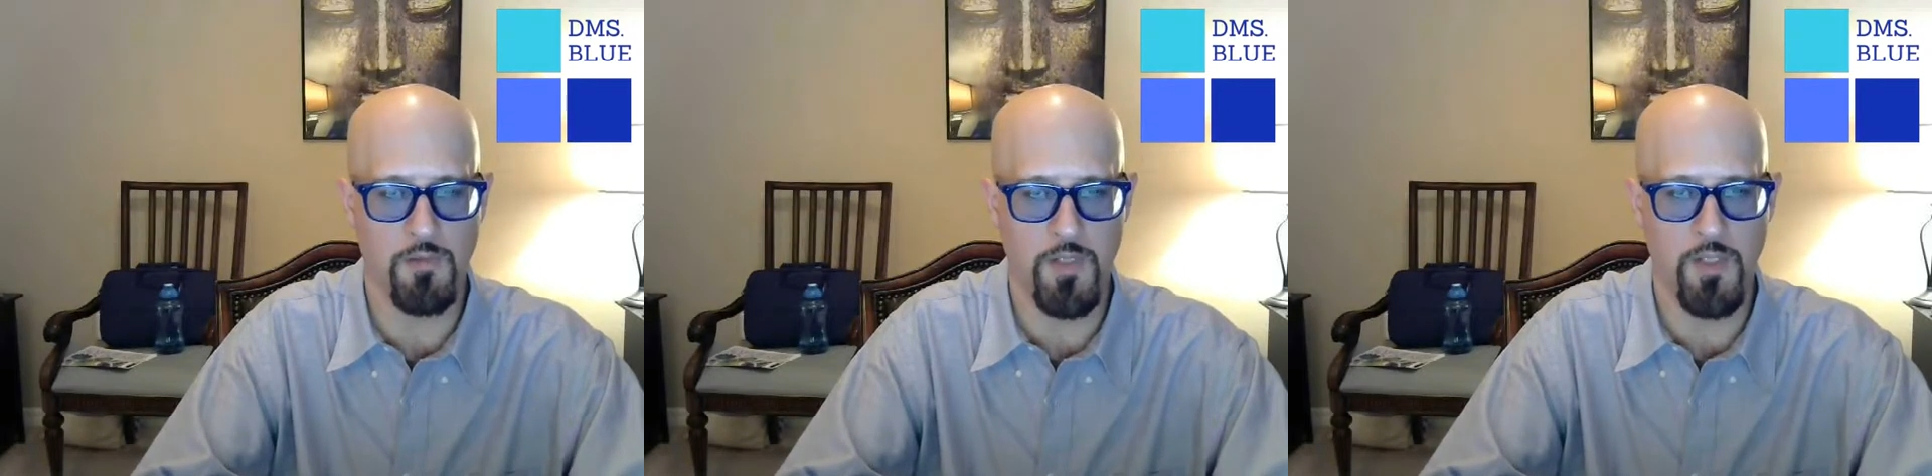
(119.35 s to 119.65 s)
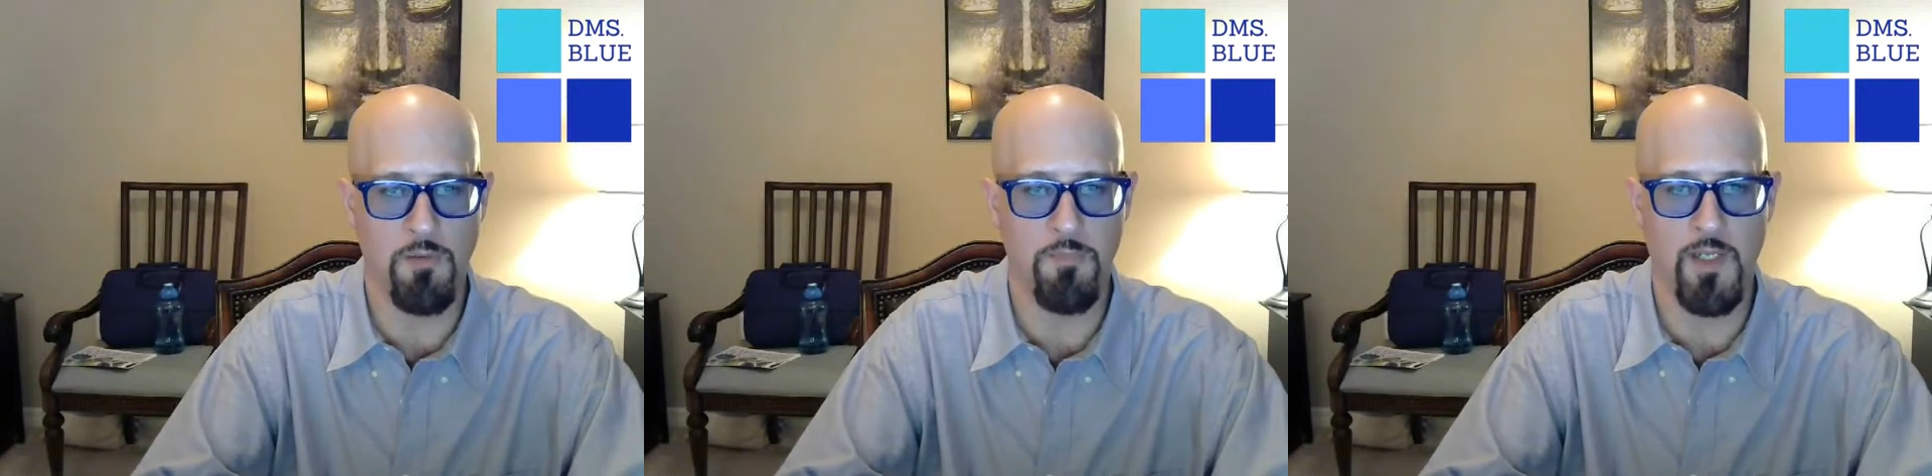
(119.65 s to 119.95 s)
or they
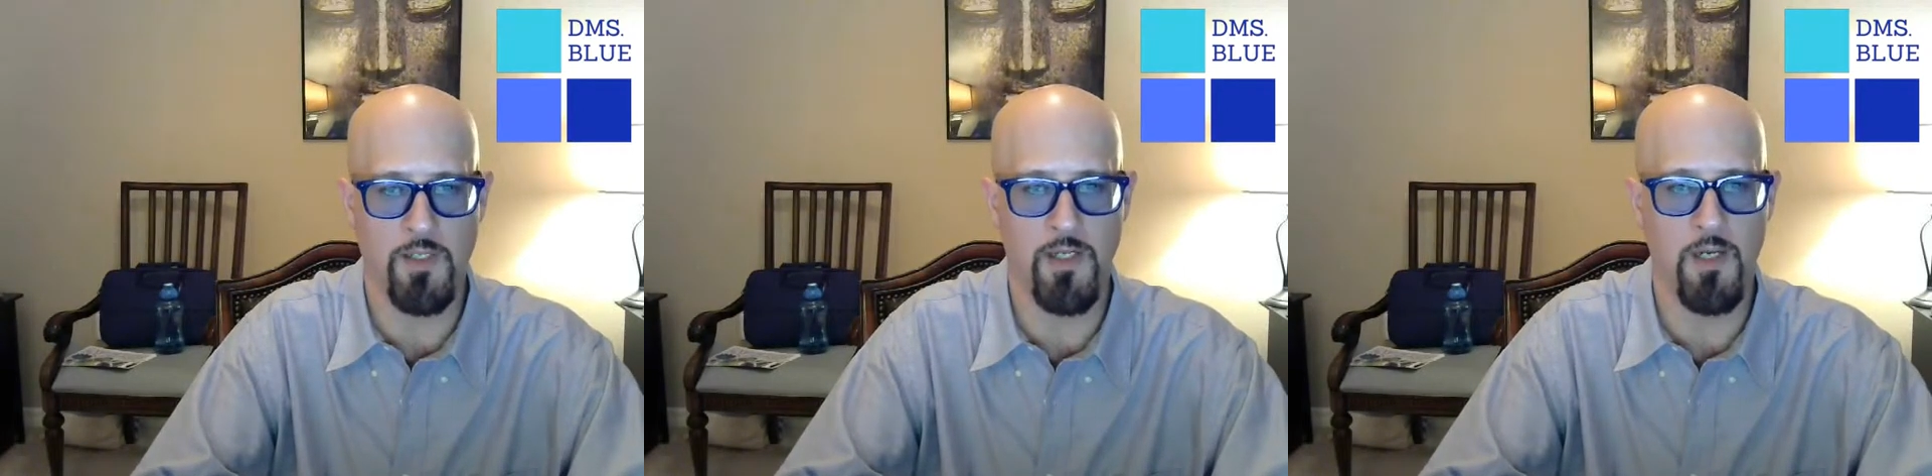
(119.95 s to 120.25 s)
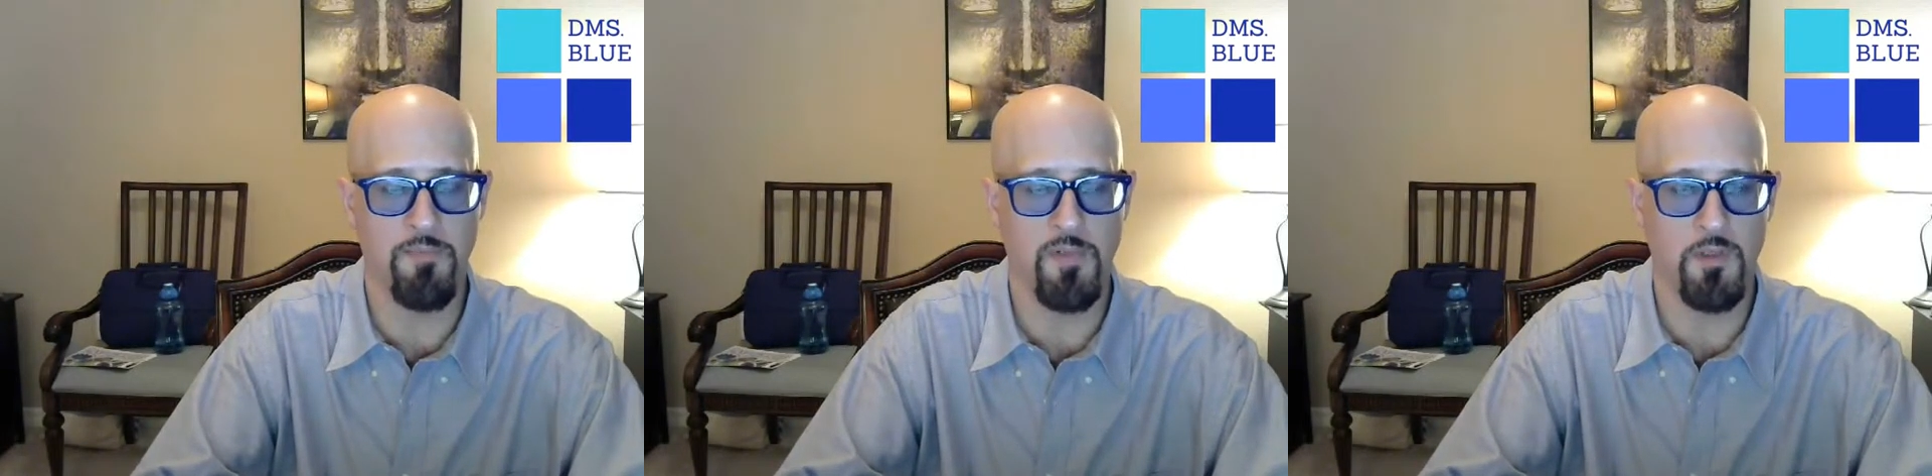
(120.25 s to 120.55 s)
go belly
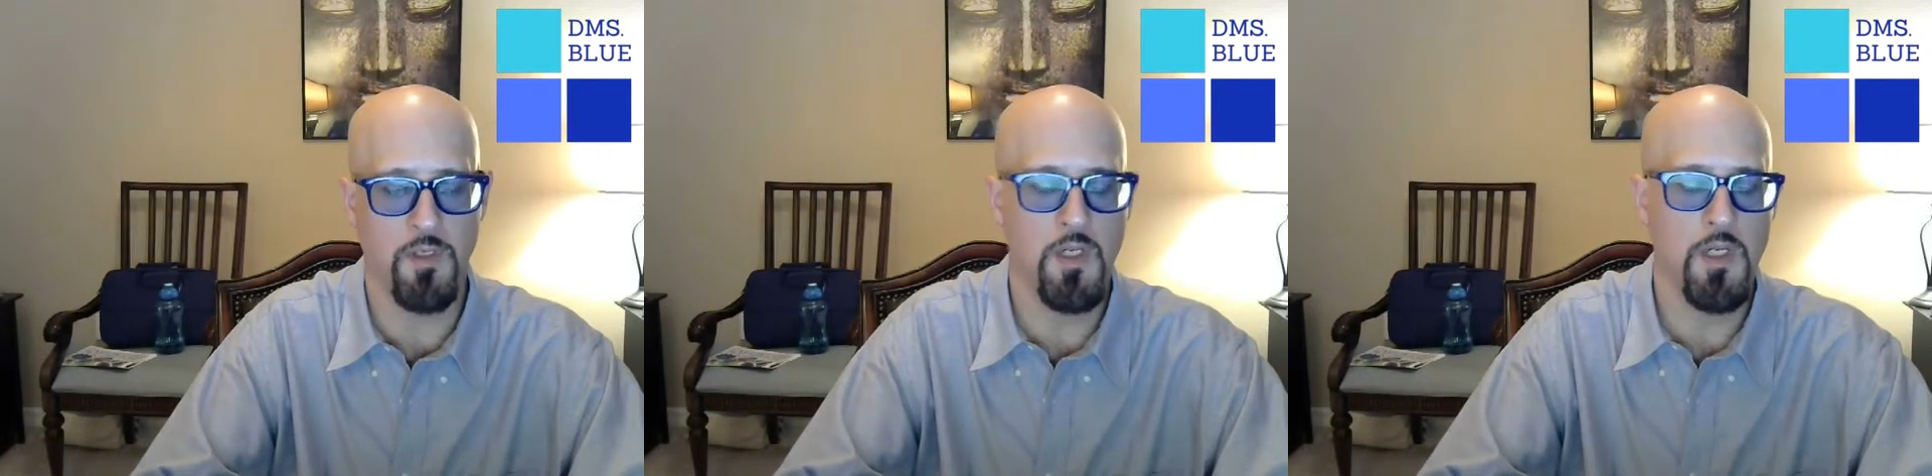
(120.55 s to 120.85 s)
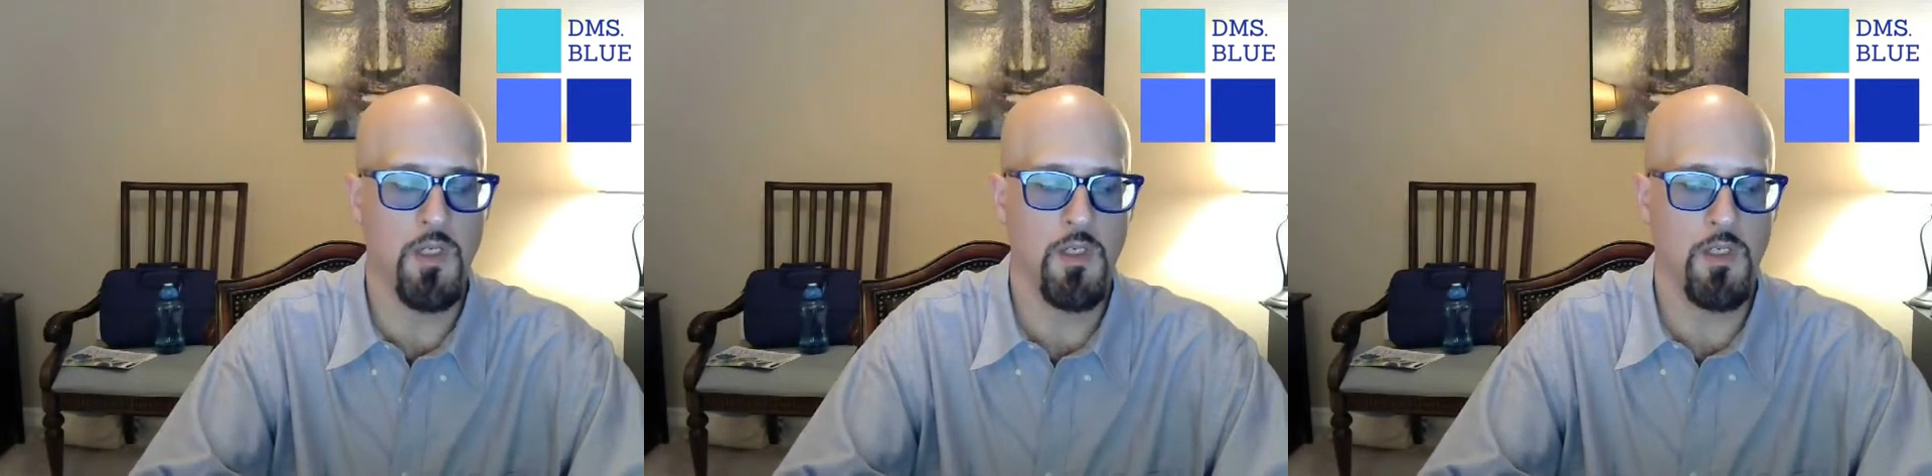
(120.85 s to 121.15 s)
up.
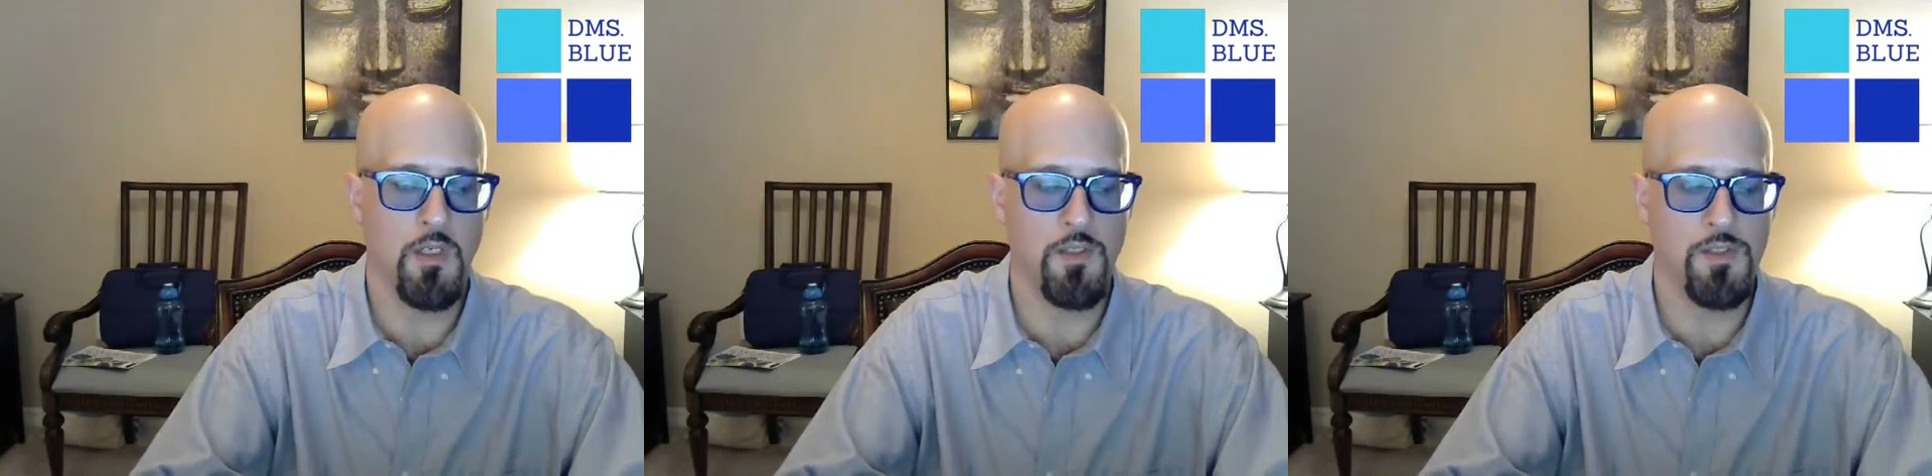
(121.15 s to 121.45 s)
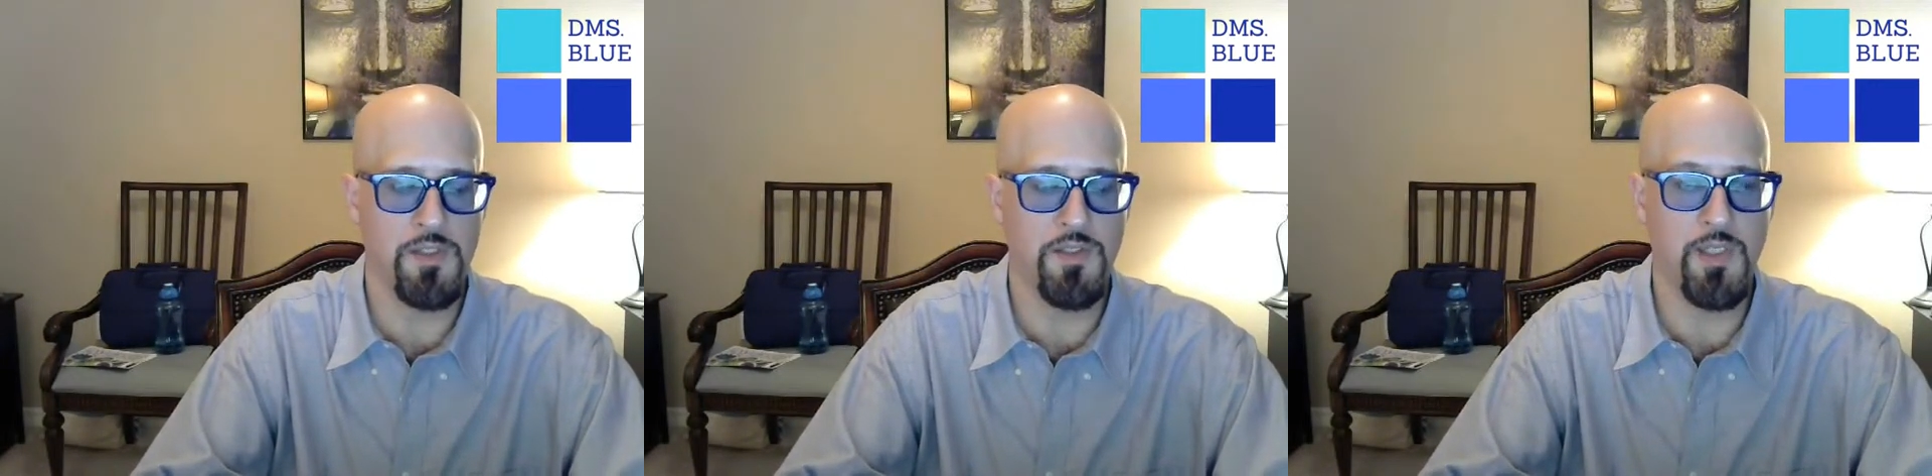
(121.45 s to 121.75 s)
Uh,
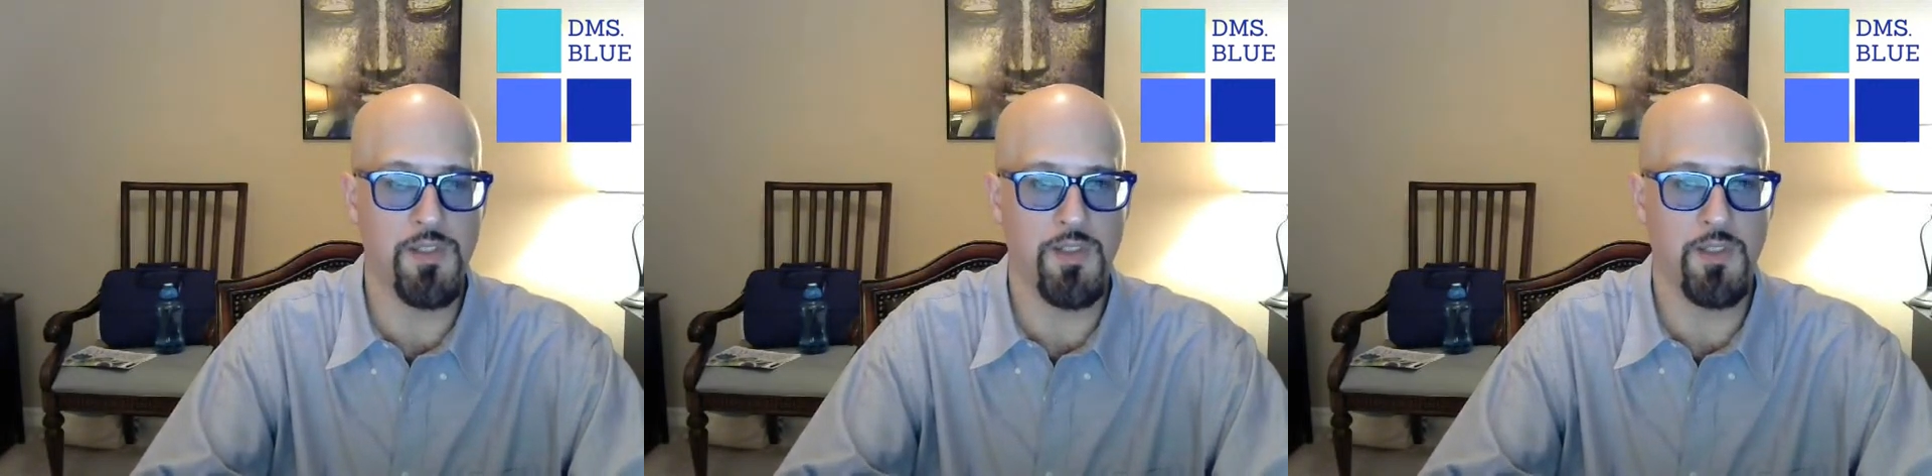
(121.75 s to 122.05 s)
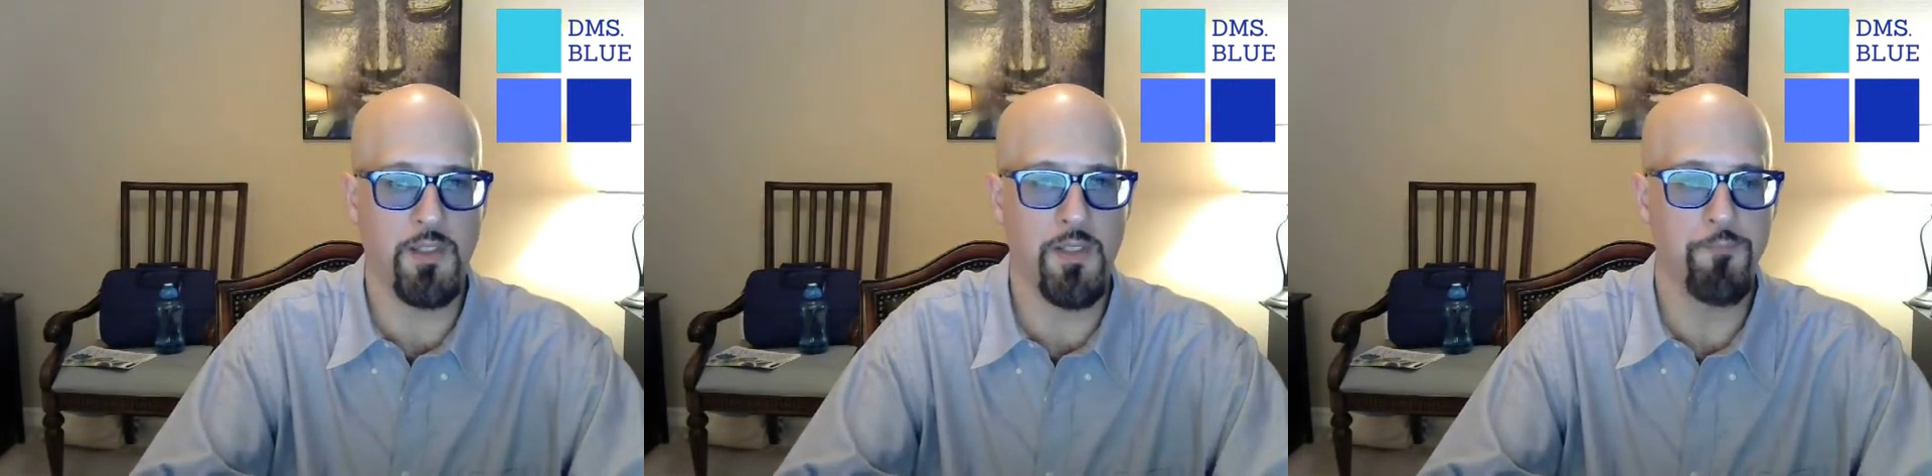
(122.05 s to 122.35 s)

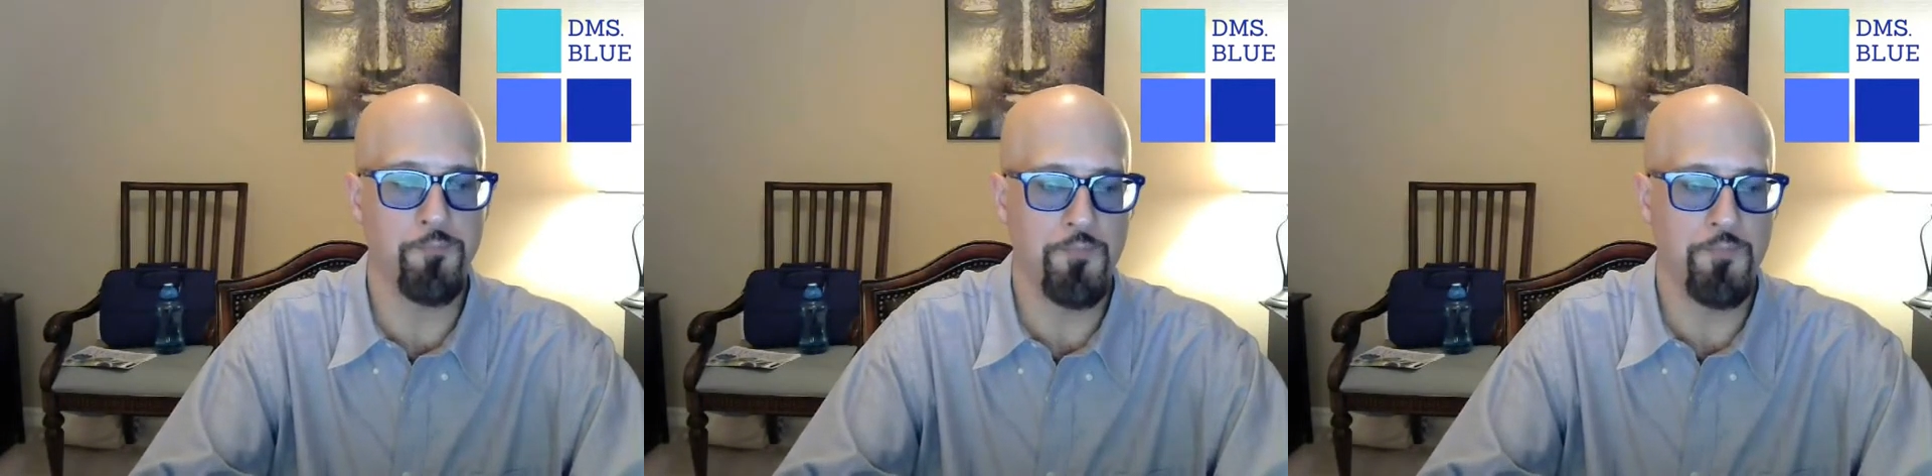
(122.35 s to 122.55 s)
statistically,